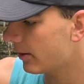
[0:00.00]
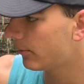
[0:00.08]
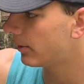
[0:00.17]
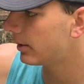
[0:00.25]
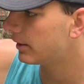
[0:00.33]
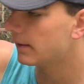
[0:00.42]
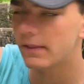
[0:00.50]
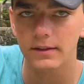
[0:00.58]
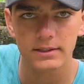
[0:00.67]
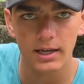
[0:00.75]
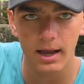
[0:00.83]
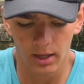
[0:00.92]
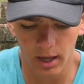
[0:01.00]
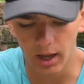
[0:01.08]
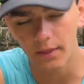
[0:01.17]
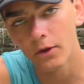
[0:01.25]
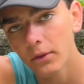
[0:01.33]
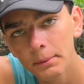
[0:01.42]
one and then the top.
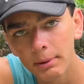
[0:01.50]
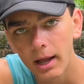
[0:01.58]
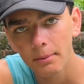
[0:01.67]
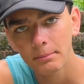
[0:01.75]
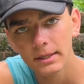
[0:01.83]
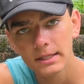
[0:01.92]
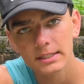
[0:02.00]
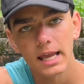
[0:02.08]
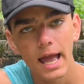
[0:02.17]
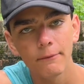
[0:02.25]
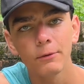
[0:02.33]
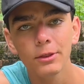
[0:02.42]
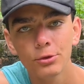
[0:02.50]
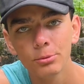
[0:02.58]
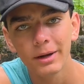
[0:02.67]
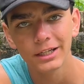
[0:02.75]
The only problem is halfway through my